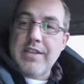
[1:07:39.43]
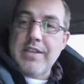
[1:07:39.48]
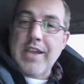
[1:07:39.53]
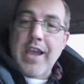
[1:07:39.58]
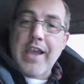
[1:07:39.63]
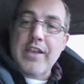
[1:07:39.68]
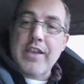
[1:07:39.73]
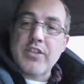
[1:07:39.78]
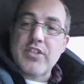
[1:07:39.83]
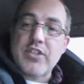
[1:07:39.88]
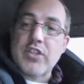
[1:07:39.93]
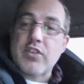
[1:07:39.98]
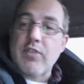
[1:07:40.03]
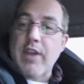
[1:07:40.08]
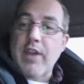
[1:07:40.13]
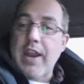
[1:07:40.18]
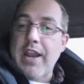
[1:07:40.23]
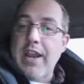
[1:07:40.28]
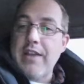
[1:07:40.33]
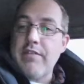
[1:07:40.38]
DI is
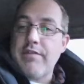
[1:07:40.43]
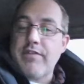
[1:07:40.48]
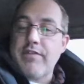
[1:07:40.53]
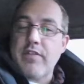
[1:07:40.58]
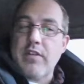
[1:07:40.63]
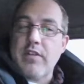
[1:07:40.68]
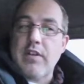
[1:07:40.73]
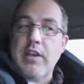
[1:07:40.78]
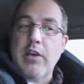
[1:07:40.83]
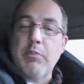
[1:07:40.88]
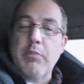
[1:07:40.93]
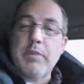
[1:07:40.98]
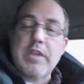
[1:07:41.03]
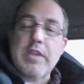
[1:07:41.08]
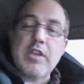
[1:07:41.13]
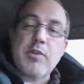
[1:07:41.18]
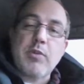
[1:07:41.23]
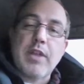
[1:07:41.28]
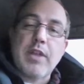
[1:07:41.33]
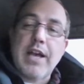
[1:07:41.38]
great for help
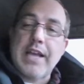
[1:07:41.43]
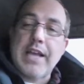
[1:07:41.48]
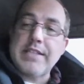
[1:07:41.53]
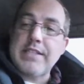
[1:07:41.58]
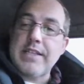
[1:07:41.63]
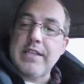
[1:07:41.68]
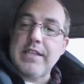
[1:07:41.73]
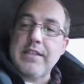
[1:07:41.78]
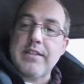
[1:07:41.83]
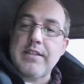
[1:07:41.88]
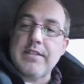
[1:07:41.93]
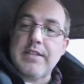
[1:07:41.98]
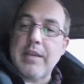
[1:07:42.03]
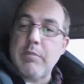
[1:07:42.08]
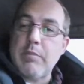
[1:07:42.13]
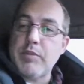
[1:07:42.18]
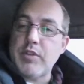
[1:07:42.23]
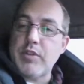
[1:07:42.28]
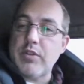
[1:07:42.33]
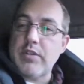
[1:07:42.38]
equalizing the
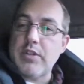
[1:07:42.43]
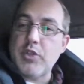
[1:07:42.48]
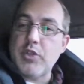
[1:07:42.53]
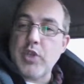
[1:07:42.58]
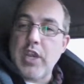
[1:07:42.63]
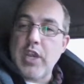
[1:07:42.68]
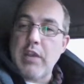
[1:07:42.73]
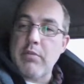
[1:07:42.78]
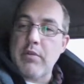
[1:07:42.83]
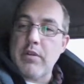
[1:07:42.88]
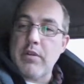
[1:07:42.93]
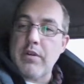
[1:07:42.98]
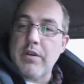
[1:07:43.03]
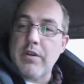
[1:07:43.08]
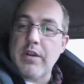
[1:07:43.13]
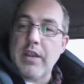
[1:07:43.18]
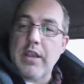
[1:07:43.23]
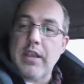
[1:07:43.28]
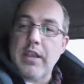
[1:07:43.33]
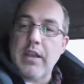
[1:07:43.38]
temperature in the
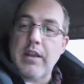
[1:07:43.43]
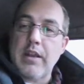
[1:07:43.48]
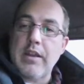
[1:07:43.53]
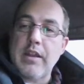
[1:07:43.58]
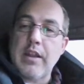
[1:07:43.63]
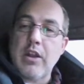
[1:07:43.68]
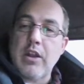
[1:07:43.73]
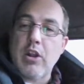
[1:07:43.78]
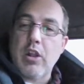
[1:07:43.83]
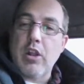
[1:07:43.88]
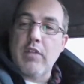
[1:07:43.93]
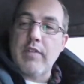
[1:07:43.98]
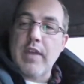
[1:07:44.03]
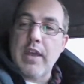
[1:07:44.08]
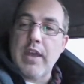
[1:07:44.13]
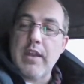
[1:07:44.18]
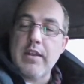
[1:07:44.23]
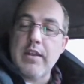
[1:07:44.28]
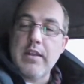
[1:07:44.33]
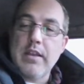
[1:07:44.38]
chamber and all of
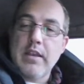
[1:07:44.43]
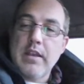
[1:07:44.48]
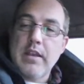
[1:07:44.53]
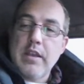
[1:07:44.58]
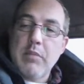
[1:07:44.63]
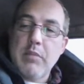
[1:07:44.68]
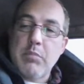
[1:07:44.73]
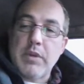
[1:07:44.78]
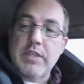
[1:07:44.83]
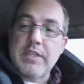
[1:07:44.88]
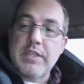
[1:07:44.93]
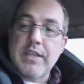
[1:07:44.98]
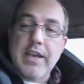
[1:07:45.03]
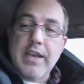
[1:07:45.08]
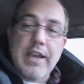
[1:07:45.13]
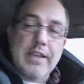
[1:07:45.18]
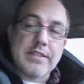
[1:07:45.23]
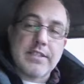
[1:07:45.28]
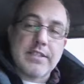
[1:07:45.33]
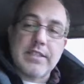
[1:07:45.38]
that. But
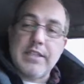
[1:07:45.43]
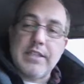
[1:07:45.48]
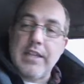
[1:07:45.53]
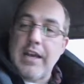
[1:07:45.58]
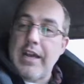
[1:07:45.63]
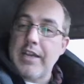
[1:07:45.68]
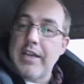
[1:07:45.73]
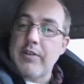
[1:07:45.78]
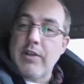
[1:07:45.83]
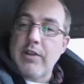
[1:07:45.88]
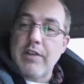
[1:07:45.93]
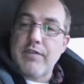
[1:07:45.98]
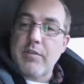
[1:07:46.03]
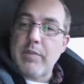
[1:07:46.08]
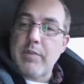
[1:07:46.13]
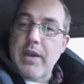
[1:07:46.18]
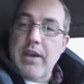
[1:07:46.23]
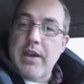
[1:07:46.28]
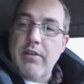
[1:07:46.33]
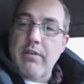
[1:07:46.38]
DI is not great
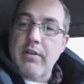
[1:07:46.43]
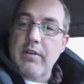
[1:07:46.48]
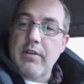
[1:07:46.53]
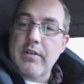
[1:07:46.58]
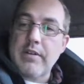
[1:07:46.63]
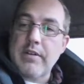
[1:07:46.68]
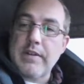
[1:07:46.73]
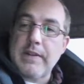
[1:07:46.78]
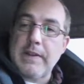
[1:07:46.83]
for power.